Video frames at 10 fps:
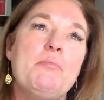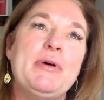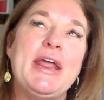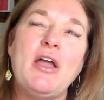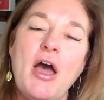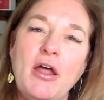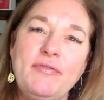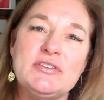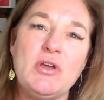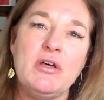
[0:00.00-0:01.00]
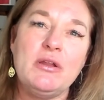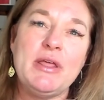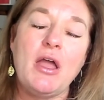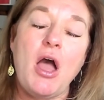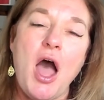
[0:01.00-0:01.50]
But I got off this call and I'm
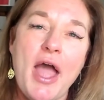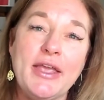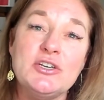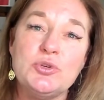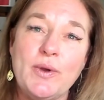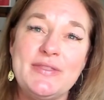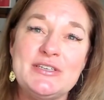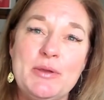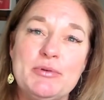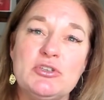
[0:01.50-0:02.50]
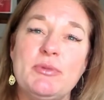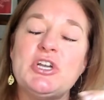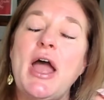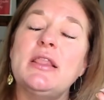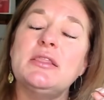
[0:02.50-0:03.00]
like, I enjoy these people so
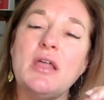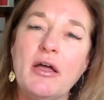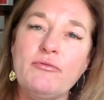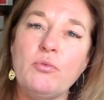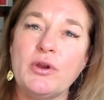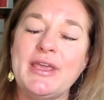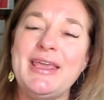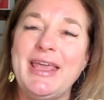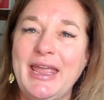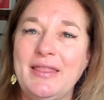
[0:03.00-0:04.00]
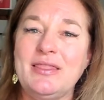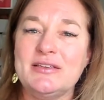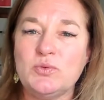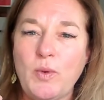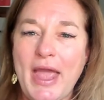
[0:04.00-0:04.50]
much. I love working in
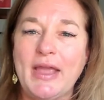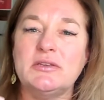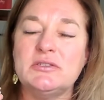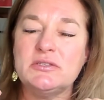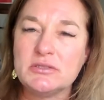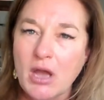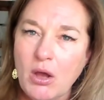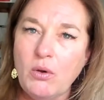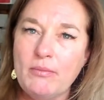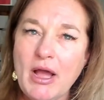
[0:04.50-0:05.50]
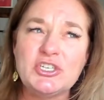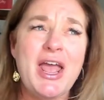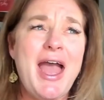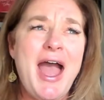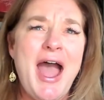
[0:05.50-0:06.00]
this way so much.
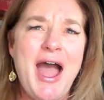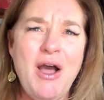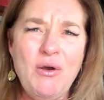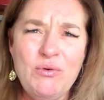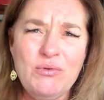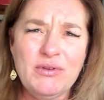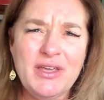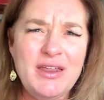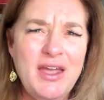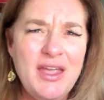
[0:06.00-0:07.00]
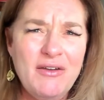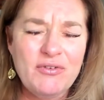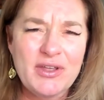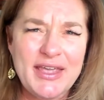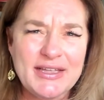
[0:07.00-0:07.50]
How can I
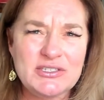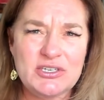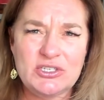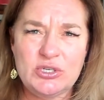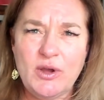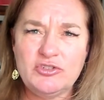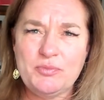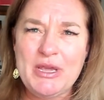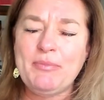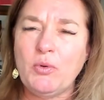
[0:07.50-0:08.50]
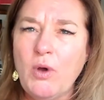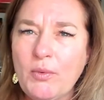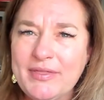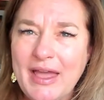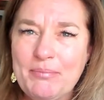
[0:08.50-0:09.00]
ever get to 200 people?
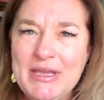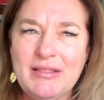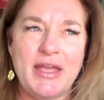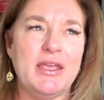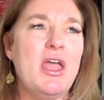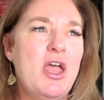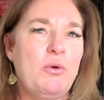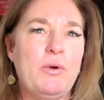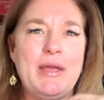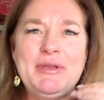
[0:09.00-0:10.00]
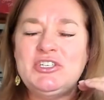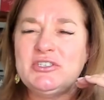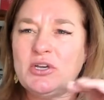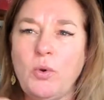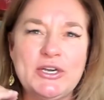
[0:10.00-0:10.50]
What would that be like? Would I be
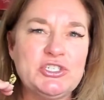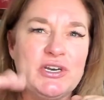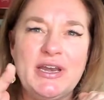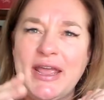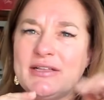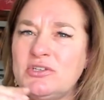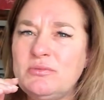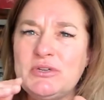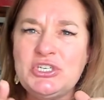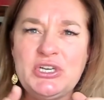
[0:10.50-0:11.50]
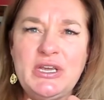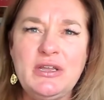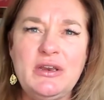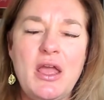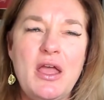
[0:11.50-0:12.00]
just a question and answer
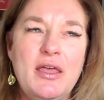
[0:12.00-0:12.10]
machine?